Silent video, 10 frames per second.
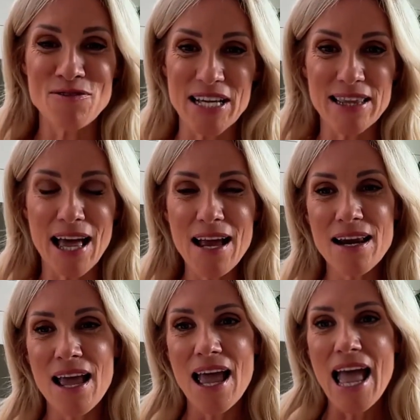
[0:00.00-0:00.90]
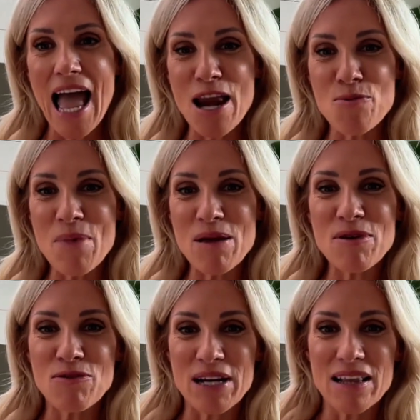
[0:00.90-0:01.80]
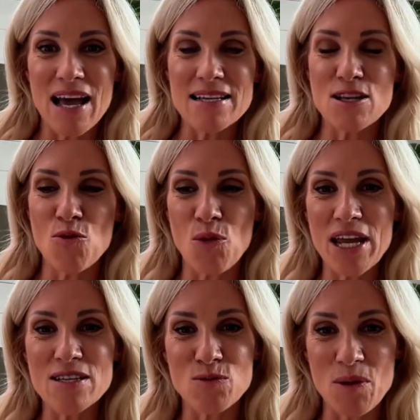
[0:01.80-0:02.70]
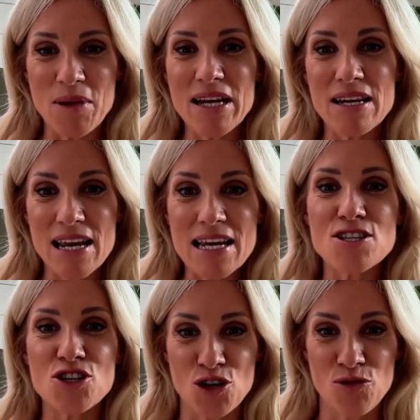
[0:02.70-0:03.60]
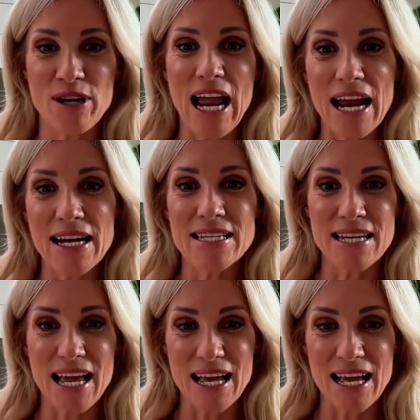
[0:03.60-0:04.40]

have done that. And it made me realize that we as women need to create